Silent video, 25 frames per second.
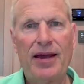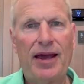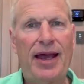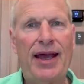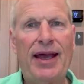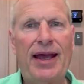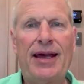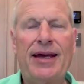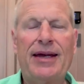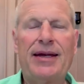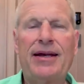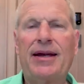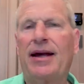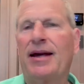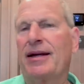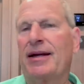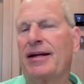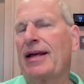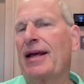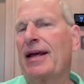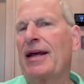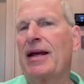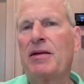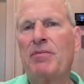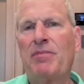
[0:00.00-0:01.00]
And uh,
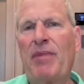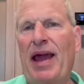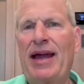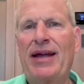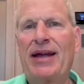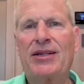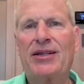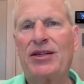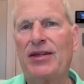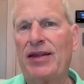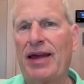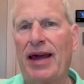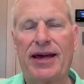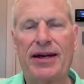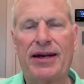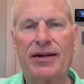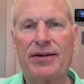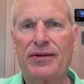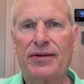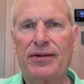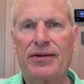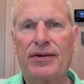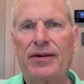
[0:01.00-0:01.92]
getting back to that